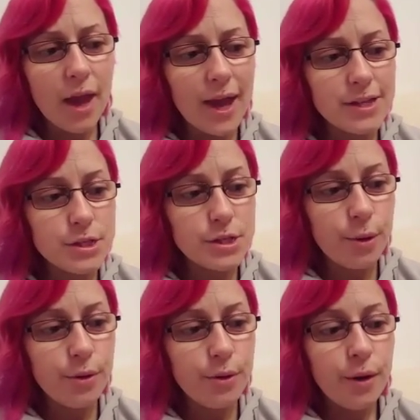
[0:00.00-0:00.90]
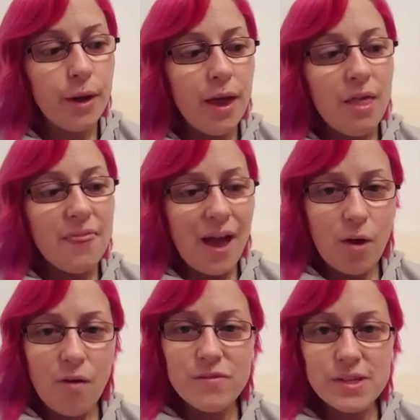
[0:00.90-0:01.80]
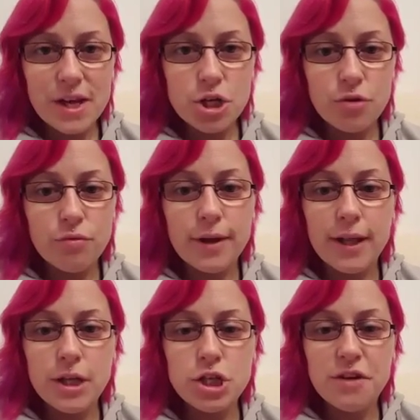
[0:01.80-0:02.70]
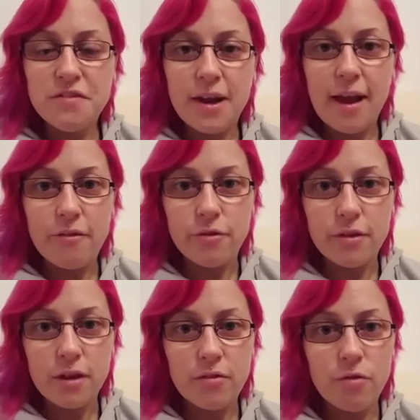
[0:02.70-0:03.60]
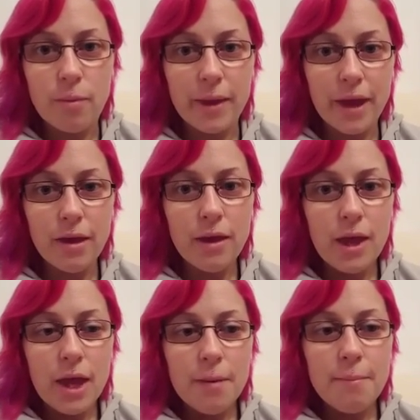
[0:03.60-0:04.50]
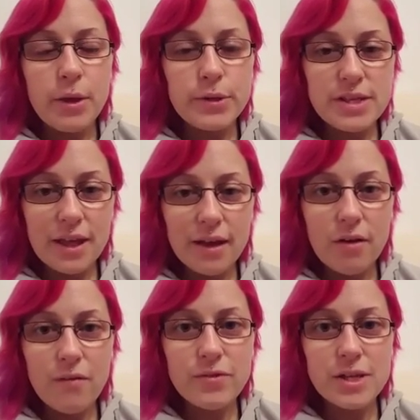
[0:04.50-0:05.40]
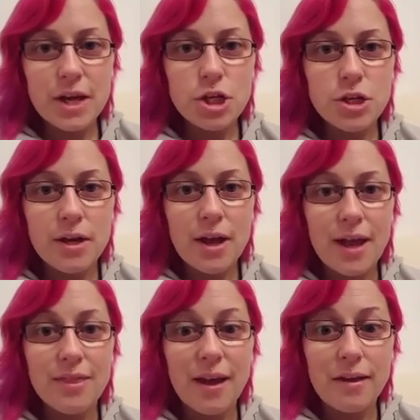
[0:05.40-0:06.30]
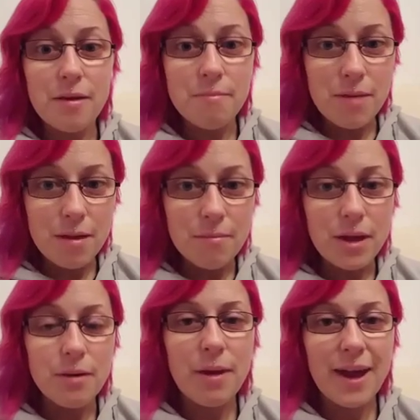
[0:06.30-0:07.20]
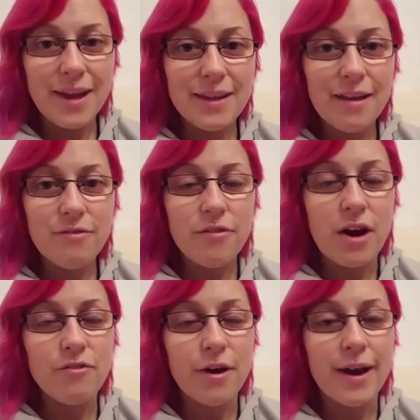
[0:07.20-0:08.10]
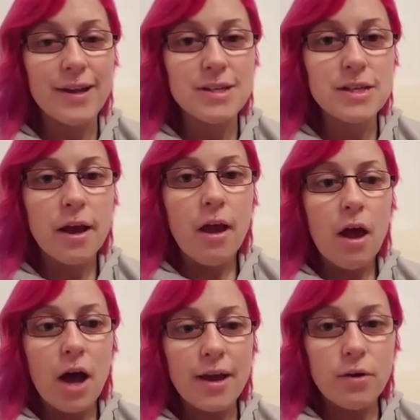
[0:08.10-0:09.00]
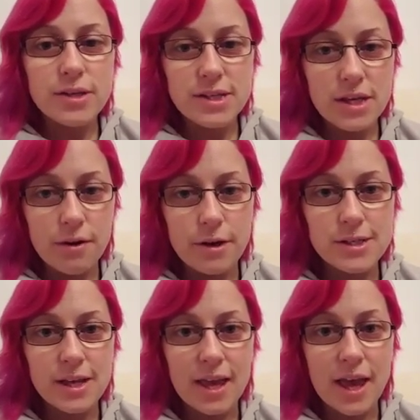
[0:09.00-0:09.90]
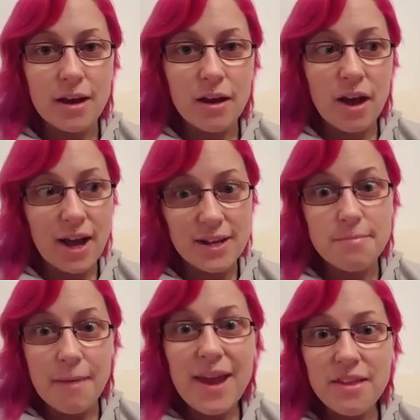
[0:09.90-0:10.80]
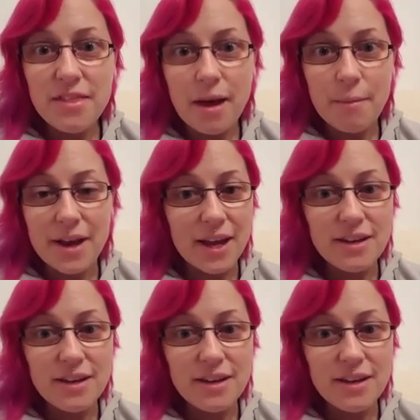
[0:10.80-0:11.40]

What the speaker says: And so that conversation really shifted everything for me. Because of that conversation and that commitment, paying that 5 grand, I got serious again. I had to make that money.